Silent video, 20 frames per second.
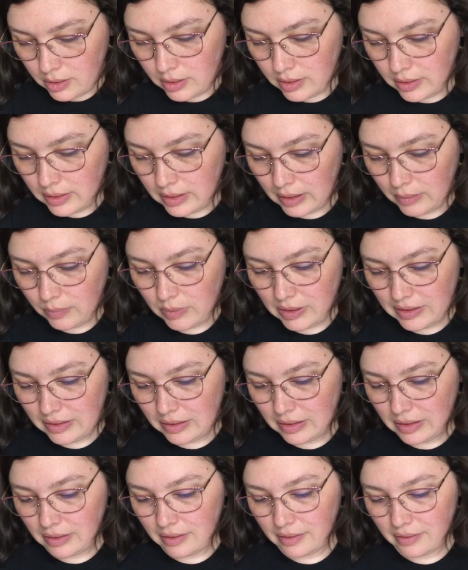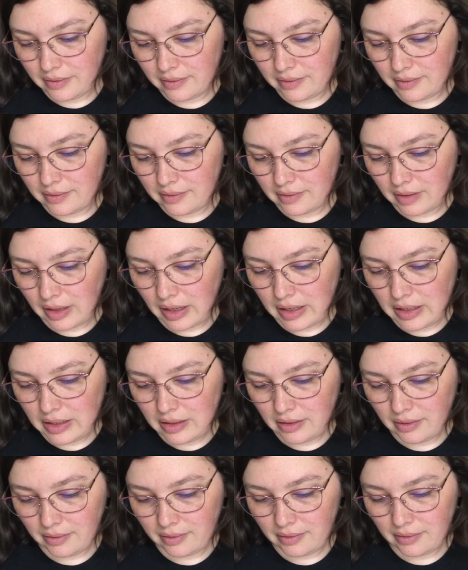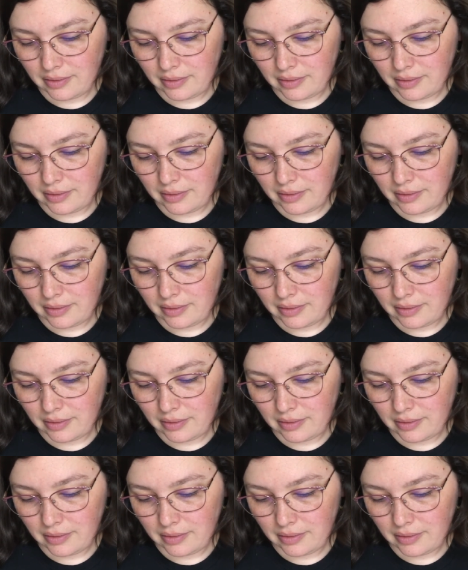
Then we did science.